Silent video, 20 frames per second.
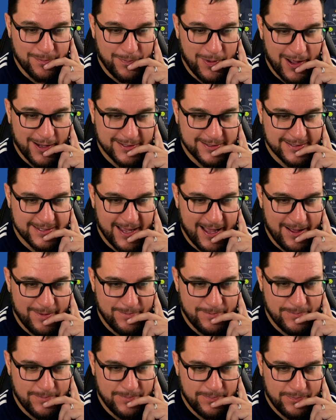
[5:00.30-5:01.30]
But
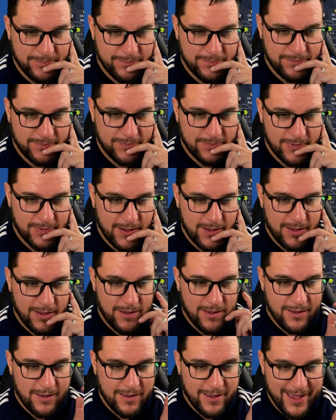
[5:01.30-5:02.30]
it
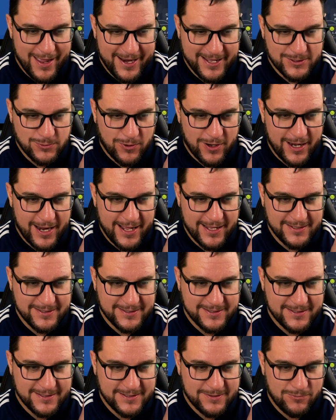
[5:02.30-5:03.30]
is what it
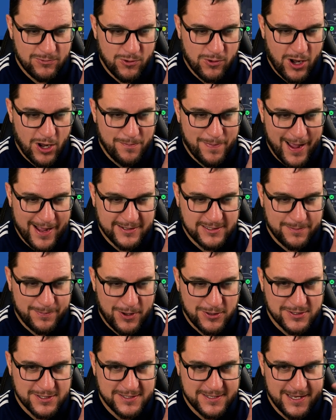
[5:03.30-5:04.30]
is. We'll go back to
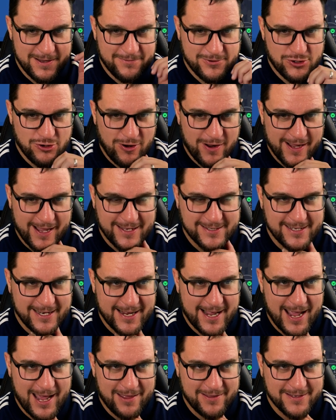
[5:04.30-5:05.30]
positive, try and get
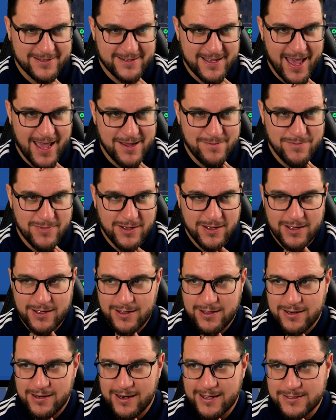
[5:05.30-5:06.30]
something out of this game.
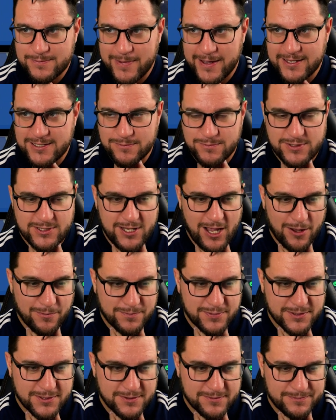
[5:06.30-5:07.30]
Let's make some
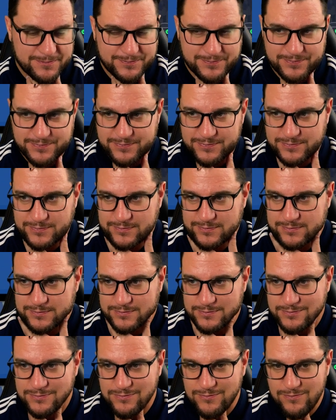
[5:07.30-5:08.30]
subs.
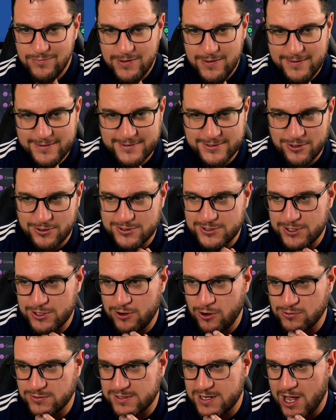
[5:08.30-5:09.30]
It's not too
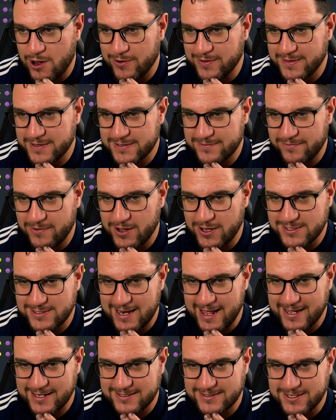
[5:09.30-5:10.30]
long to go in this first
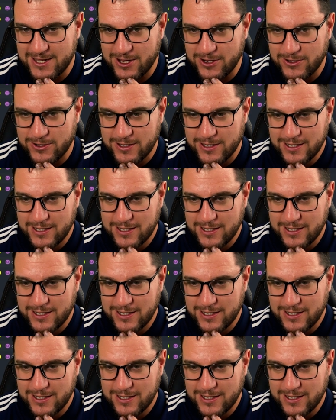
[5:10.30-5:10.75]
leg. So,